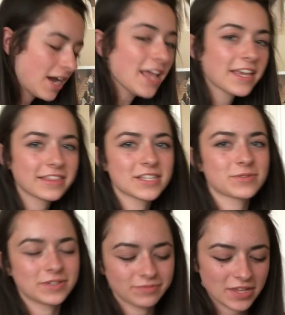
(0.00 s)
I like
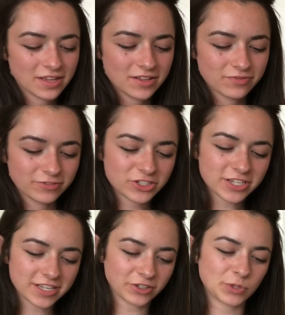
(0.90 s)
this one, just
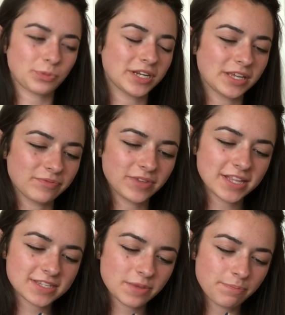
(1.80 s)
because it looks pretty.
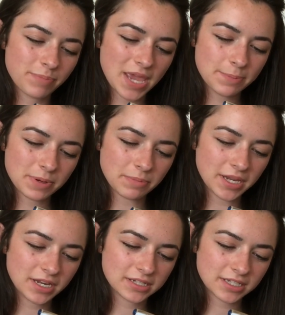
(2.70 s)
It's a Paper
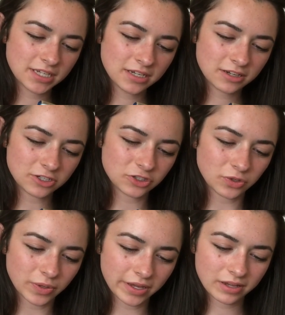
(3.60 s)
Mate Ink
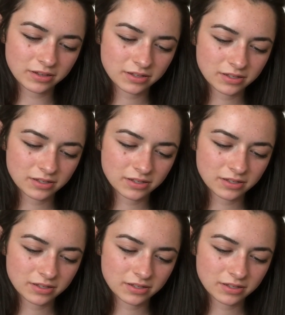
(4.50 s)
Joy.